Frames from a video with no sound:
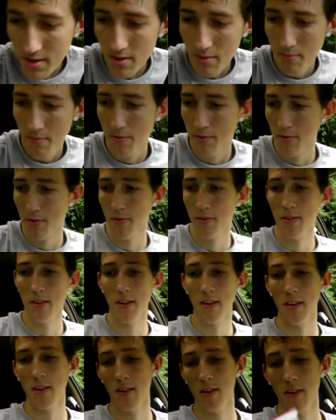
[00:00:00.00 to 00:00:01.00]
it up for
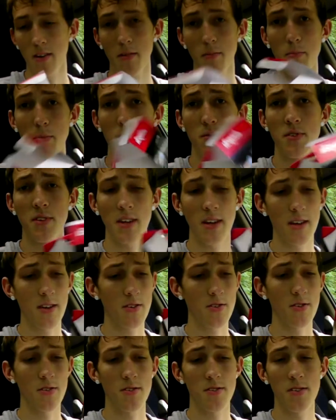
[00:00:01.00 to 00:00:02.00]
the boost
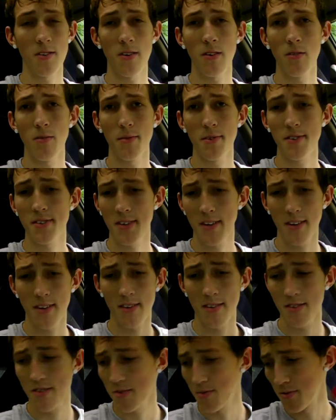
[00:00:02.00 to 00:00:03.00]
gauge install. Once
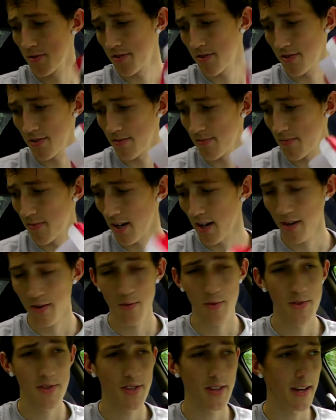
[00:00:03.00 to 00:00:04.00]
again, this was an
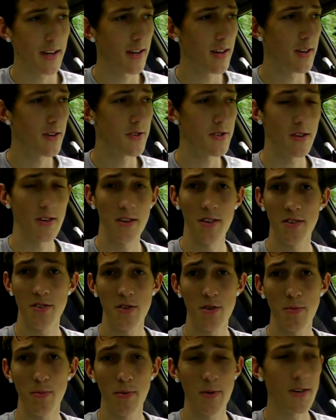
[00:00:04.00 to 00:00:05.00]
Equus gauge,
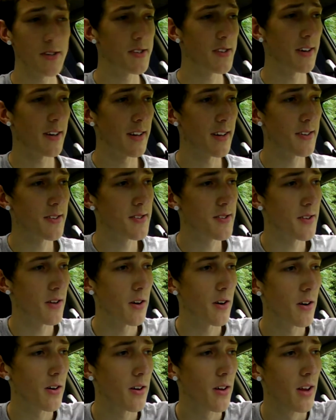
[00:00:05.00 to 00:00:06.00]
super easy to
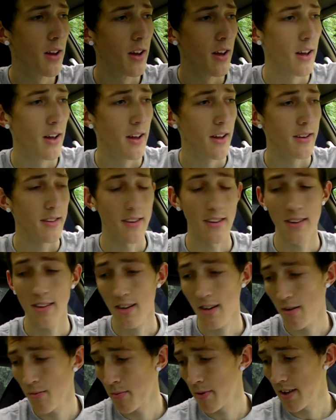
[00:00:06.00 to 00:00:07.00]
install. Didn't
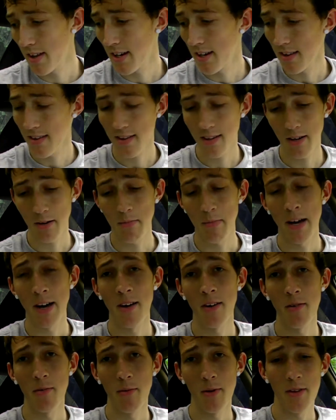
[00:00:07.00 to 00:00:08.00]
come with anything to
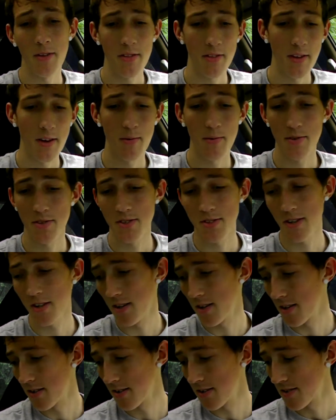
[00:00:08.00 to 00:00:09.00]
mount it with. That was
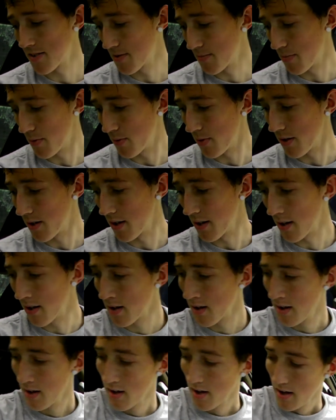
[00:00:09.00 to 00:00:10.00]
disappointing.
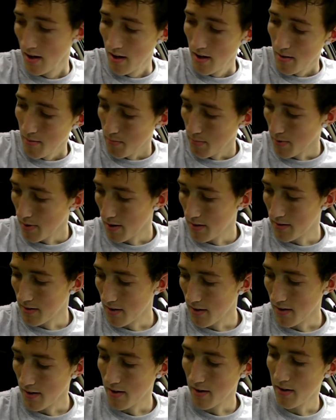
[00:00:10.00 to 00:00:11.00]
But,
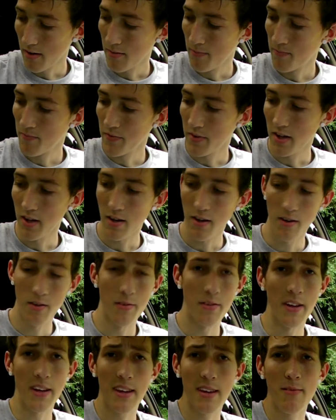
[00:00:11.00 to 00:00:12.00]
you know,
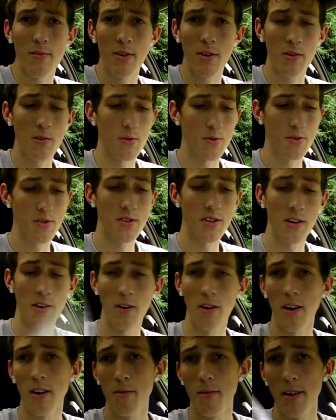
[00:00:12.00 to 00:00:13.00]
they give you a cool
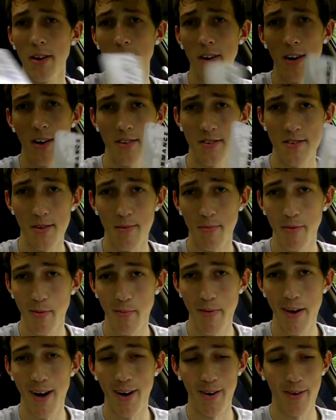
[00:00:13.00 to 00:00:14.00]
sticker. I'd rather had something
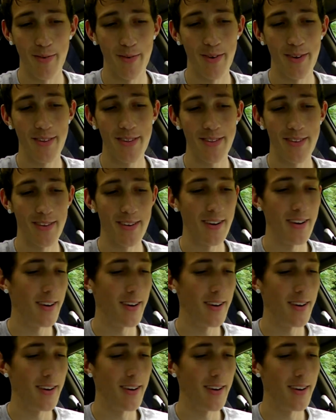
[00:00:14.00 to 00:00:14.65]
to mount it with than